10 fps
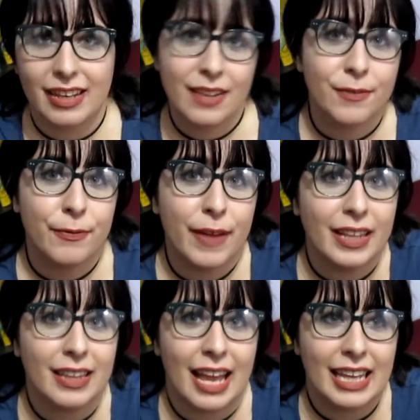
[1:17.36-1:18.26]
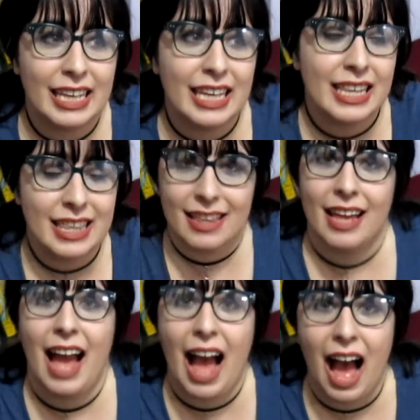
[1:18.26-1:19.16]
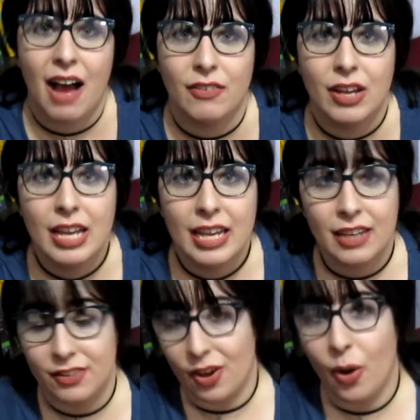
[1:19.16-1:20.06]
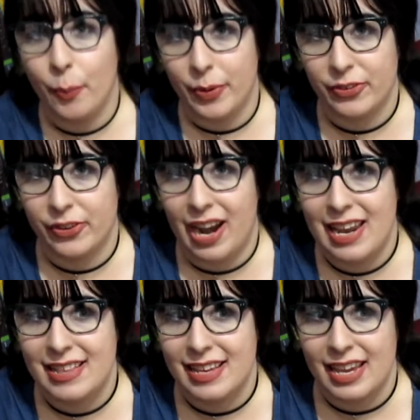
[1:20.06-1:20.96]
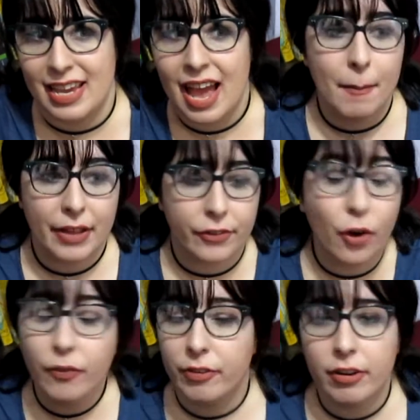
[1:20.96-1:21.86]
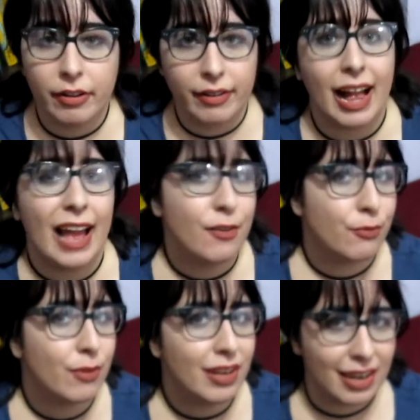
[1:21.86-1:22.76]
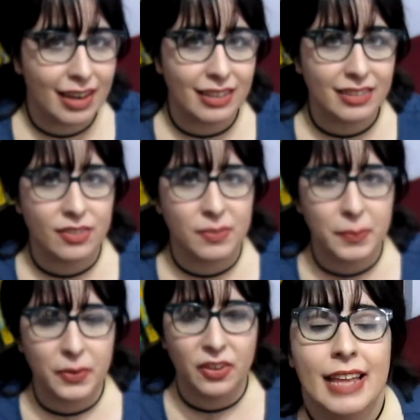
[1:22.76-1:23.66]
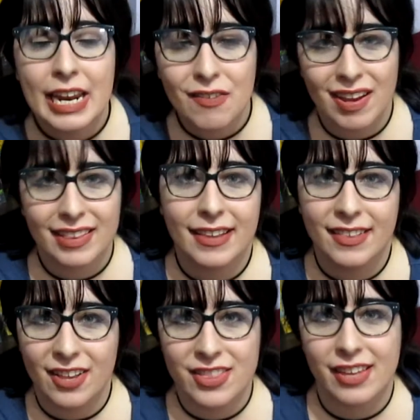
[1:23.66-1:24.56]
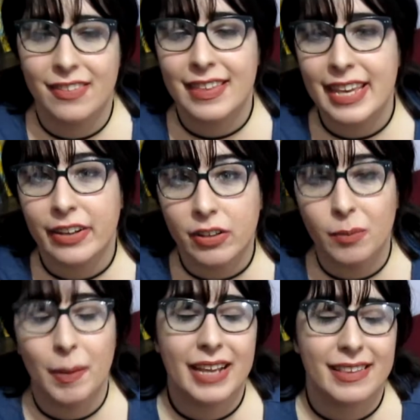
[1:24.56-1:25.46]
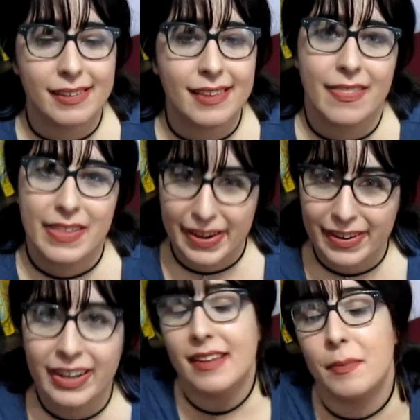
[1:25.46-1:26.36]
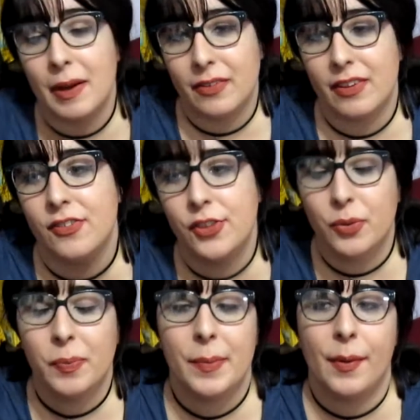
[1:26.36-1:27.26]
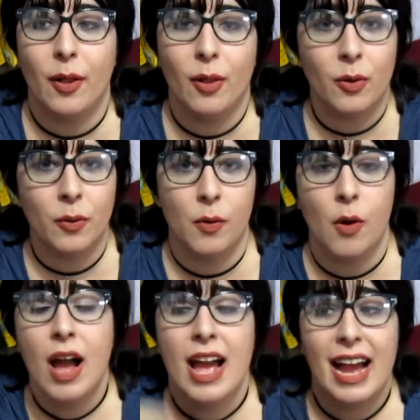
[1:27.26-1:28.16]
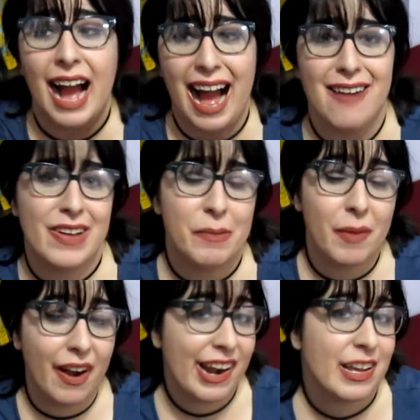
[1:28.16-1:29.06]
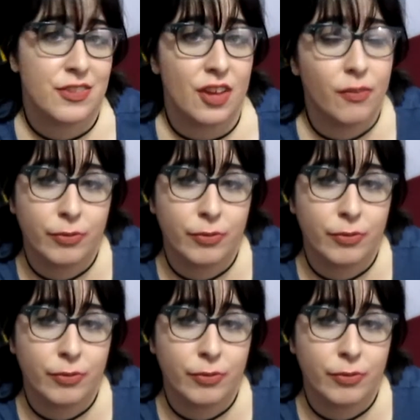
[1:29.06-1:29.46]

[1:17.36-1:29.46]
it felt like he didn't have his own personality. But overall, I really liked this book. Then I read The Duchess Deal by Tessa Dare. It's about these two people who have a marriage of